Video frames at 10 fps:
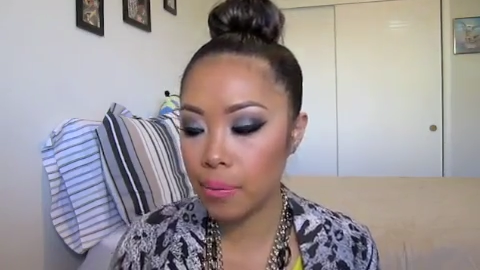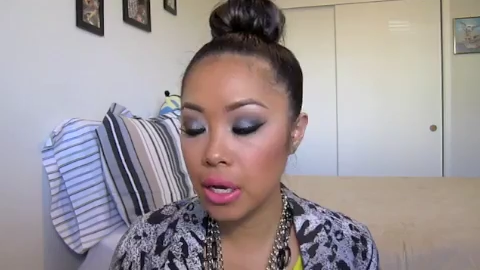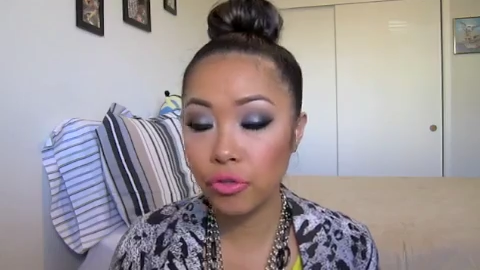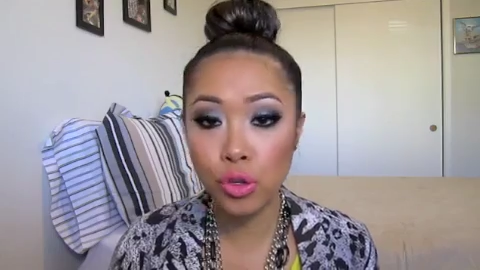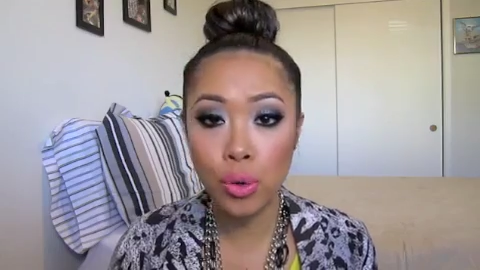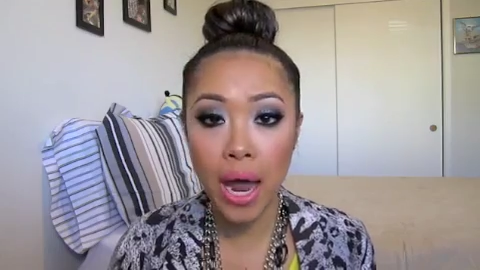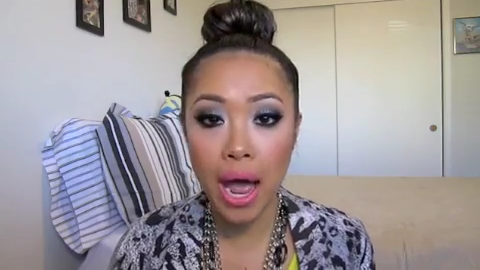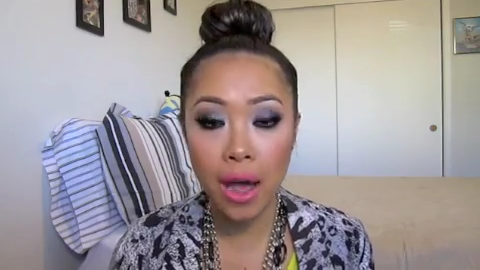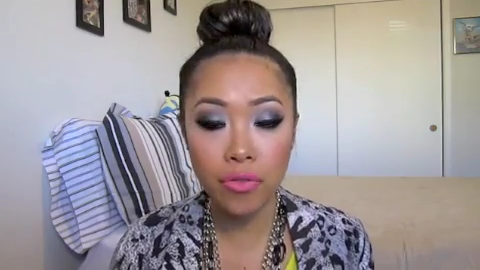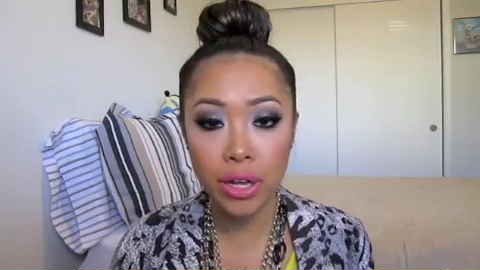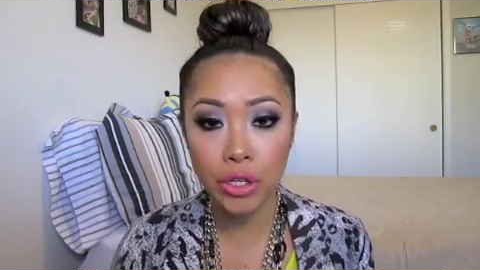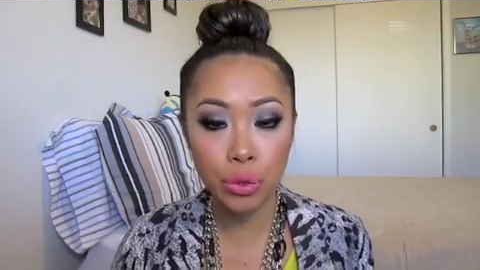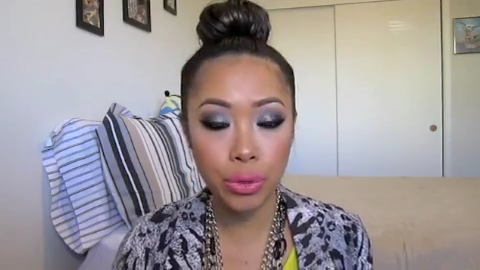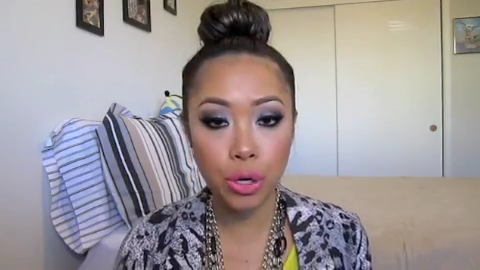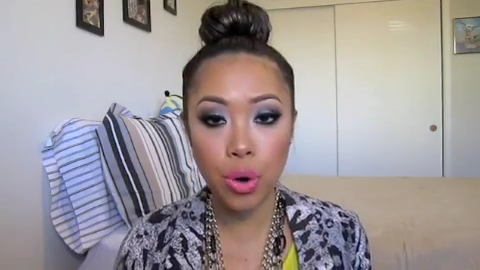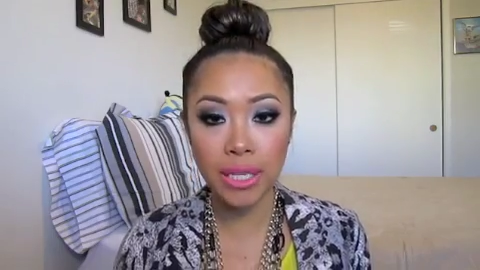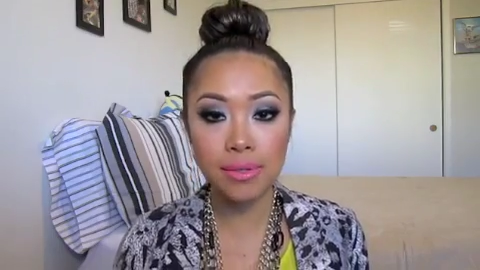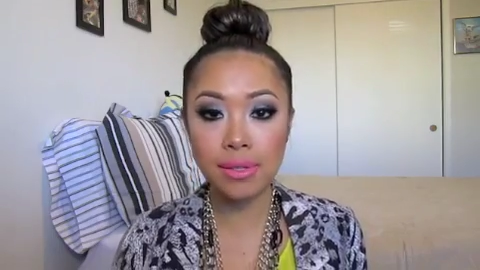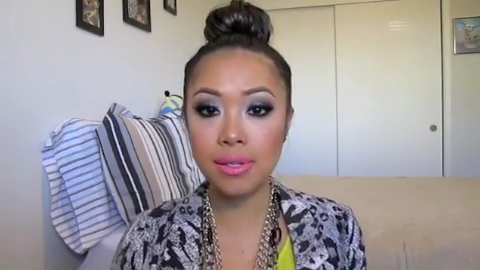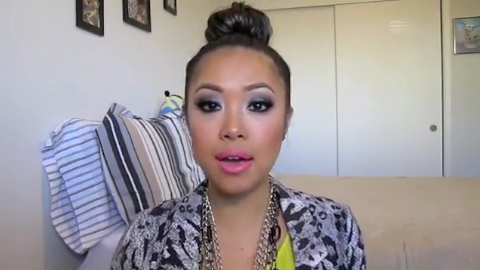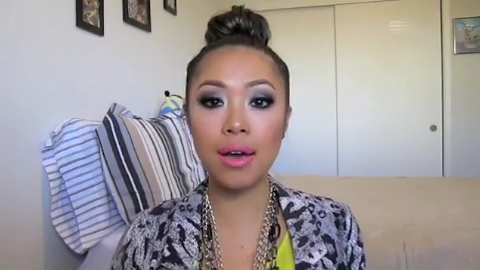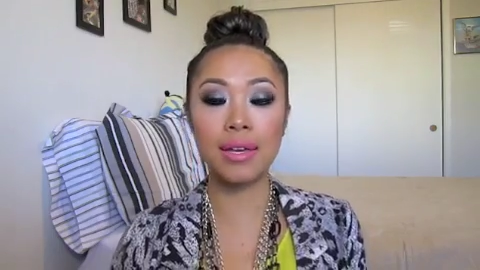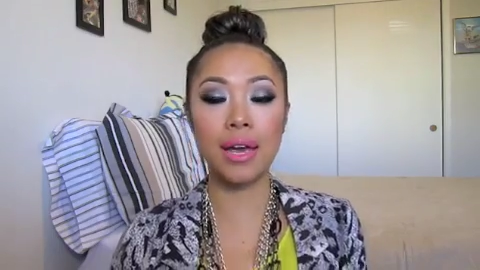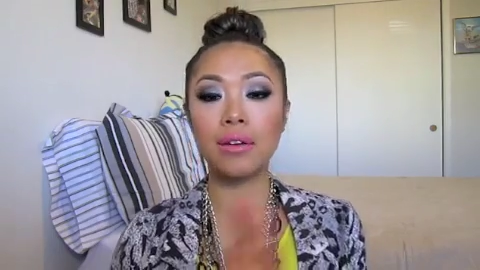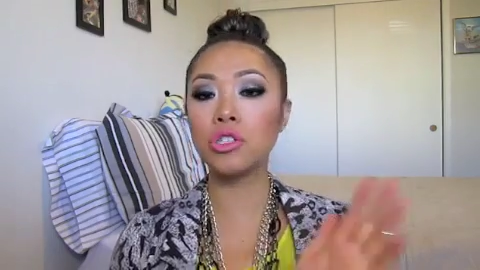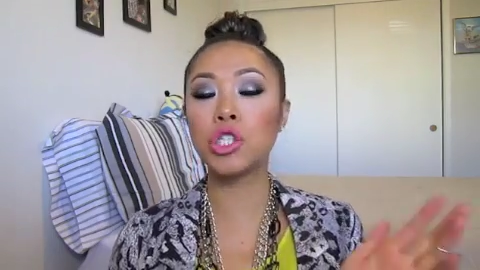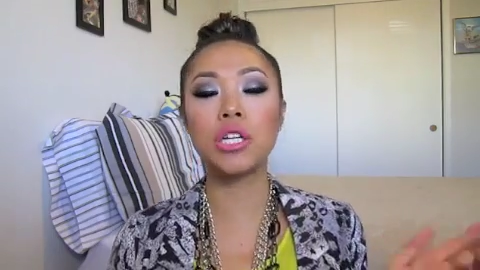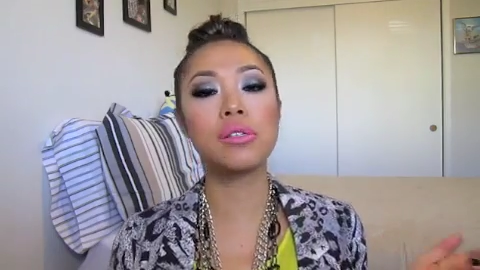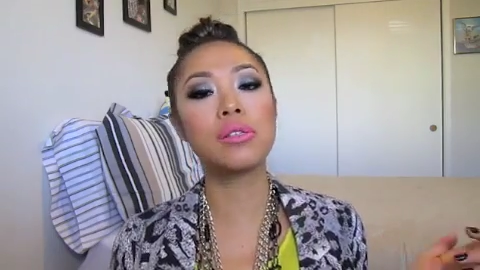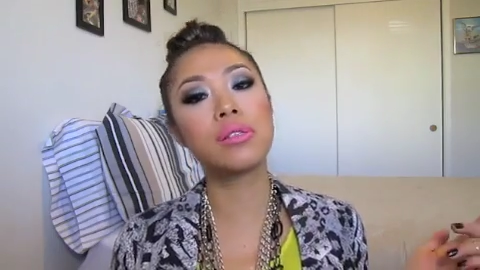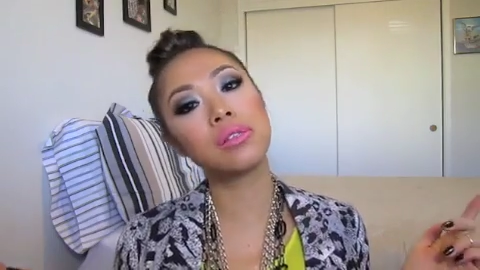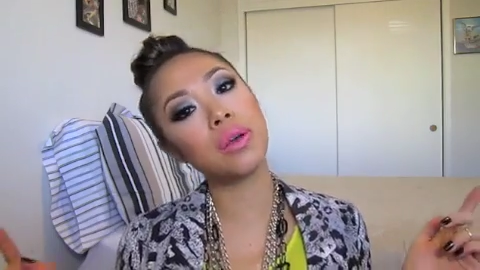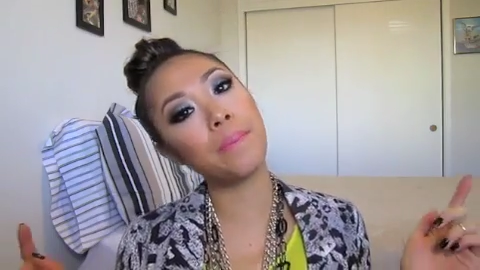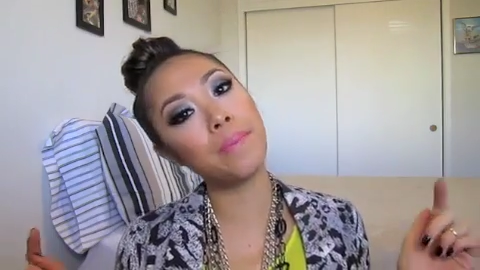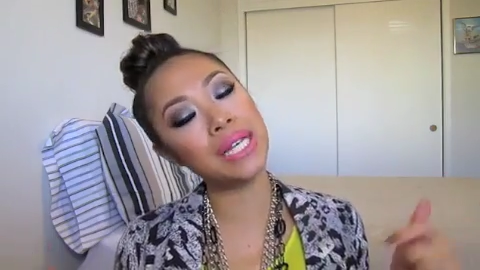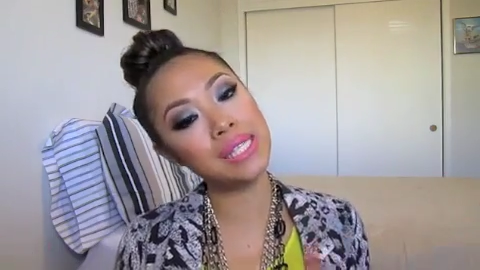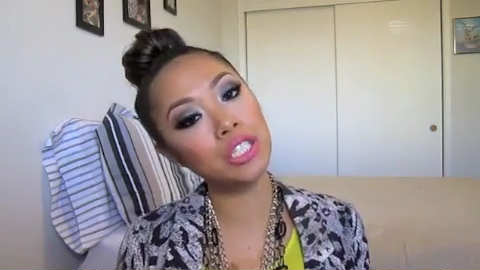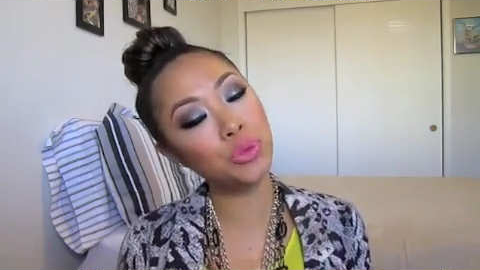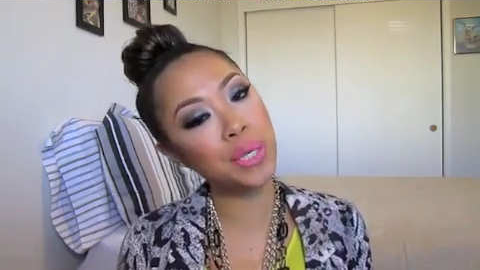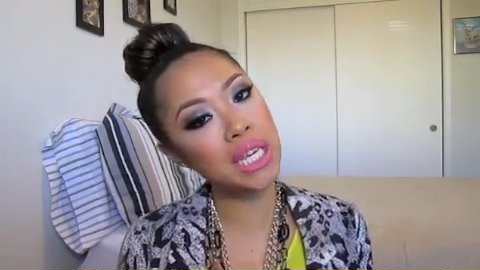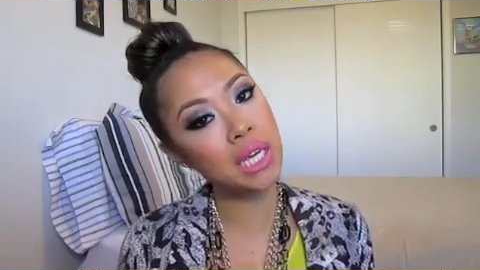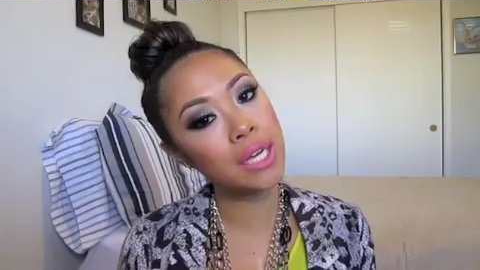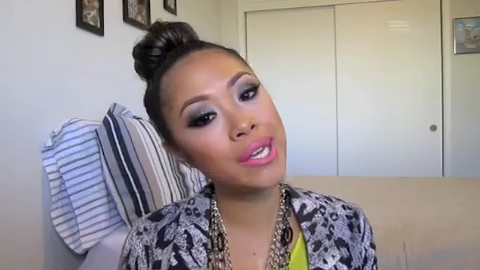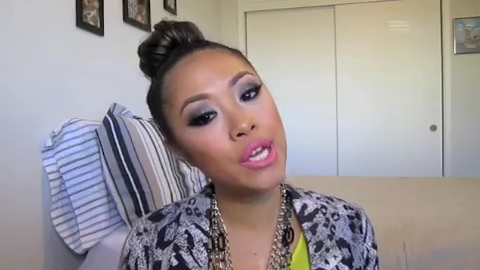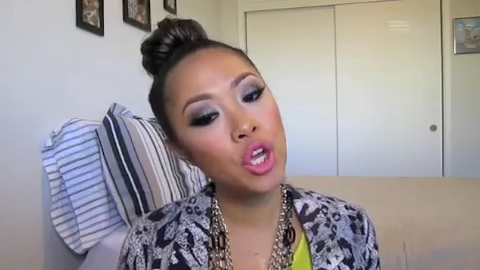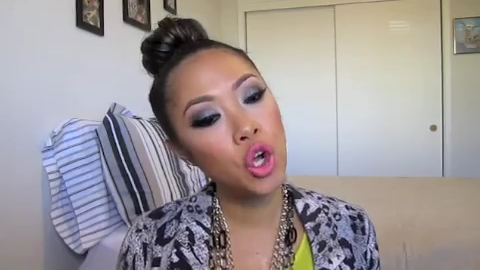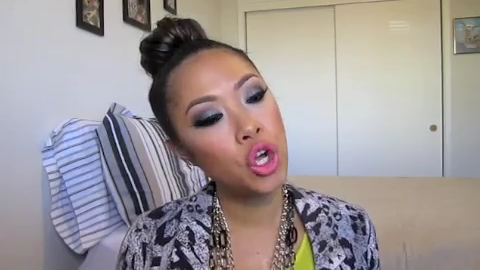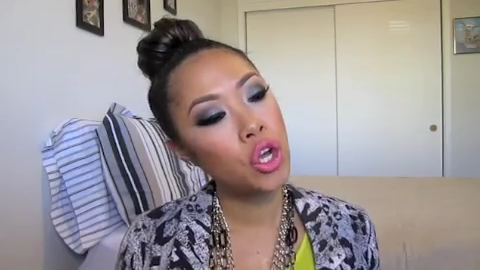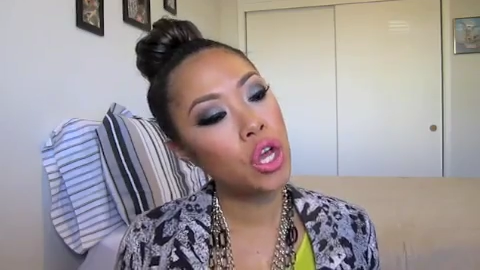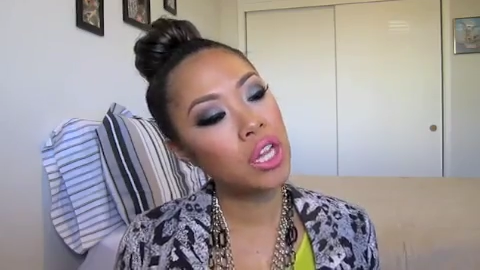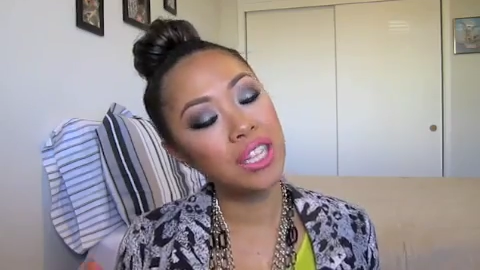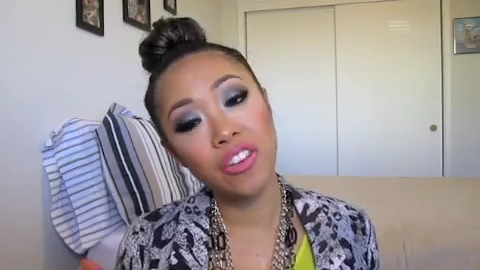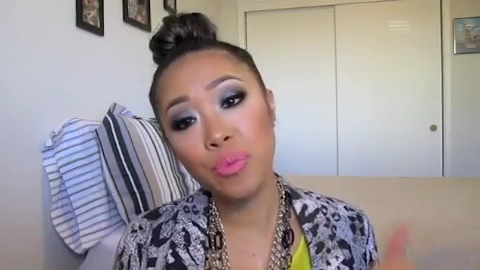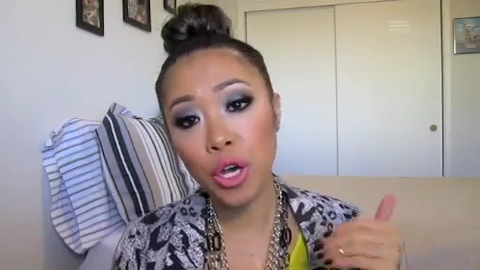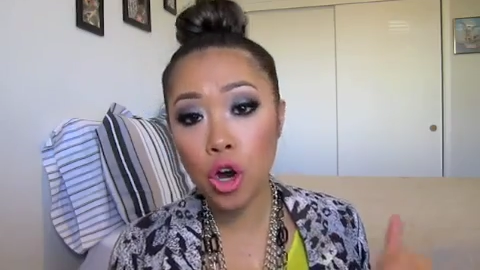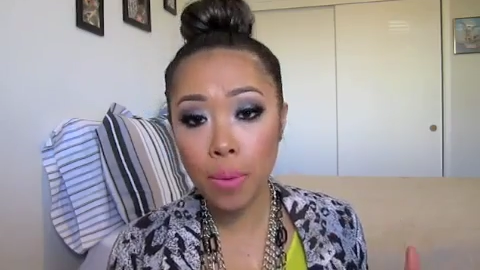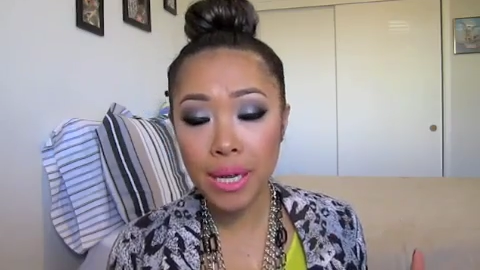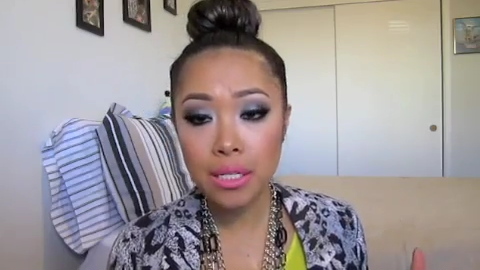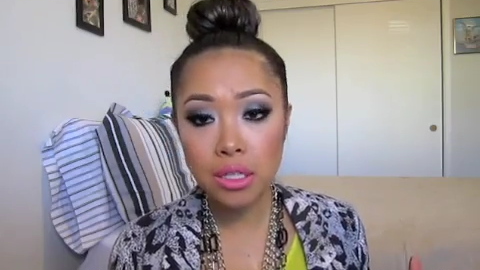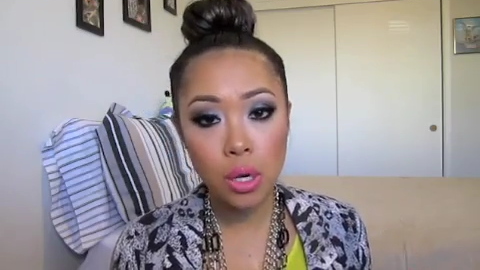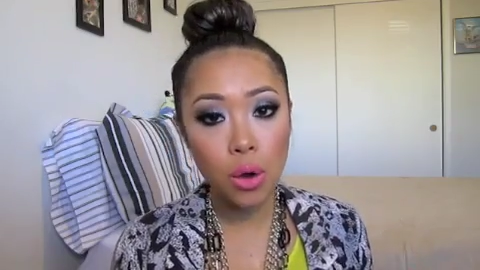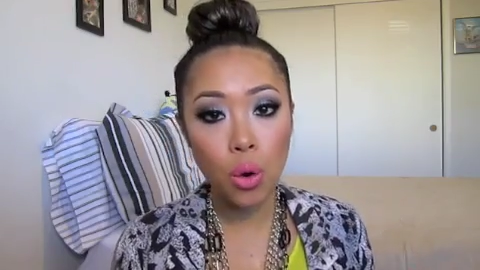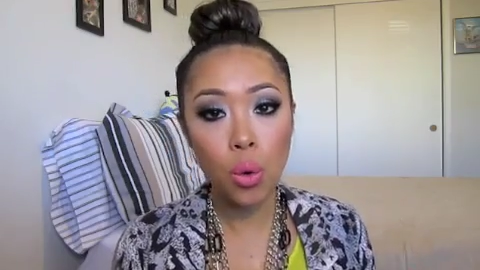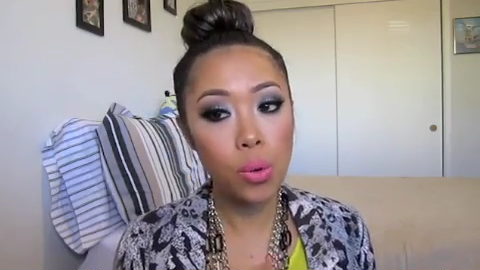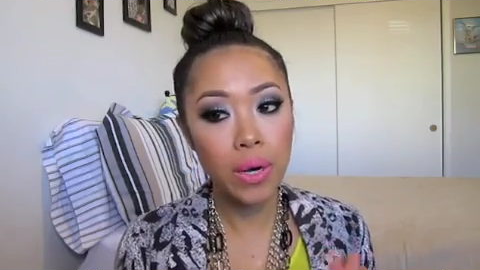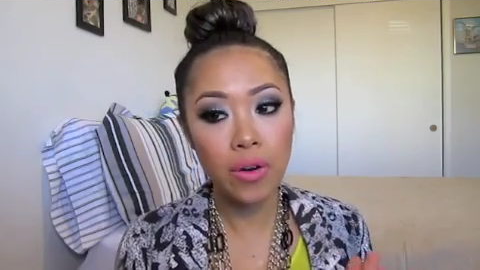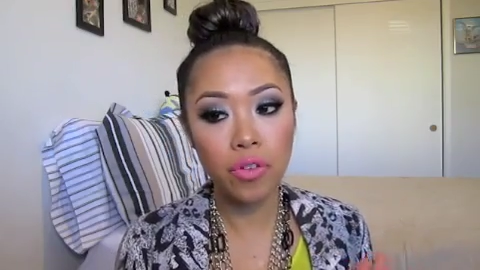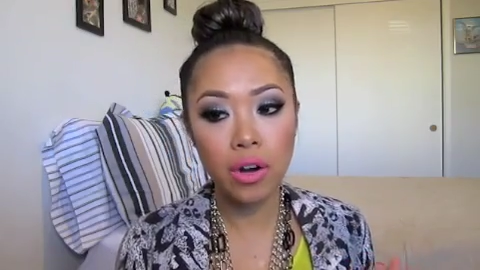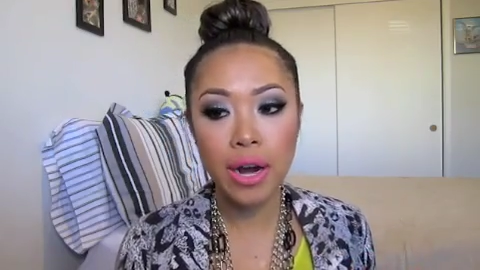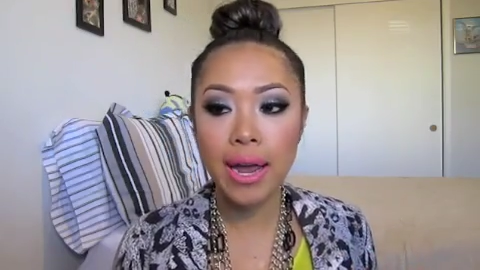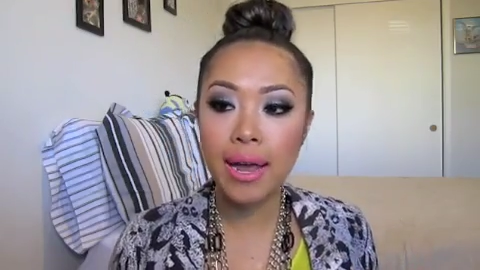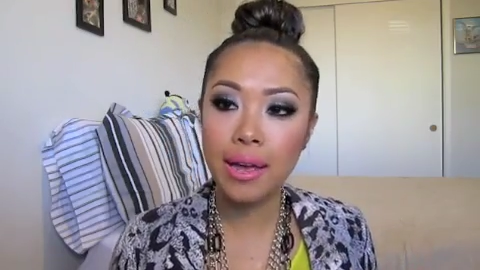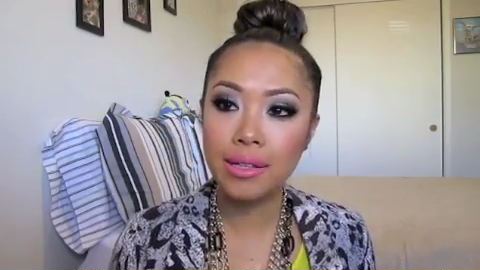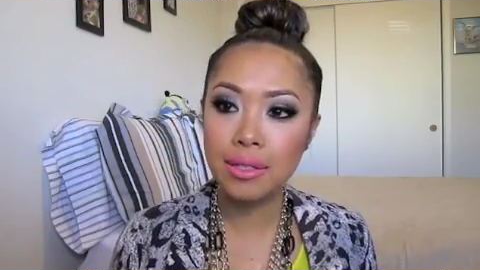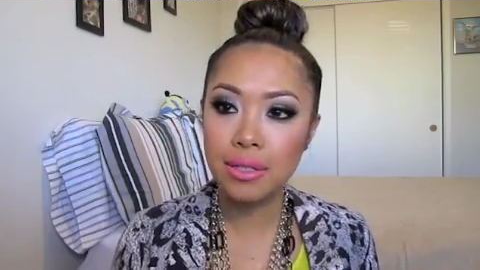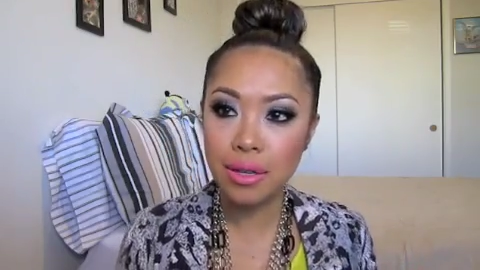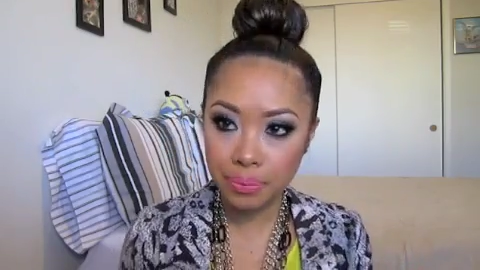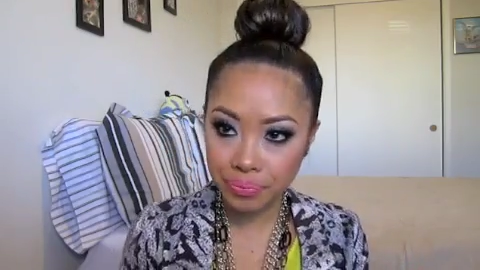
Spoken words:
If you have any requests, again, just message me, leave me a comment, or whatever, and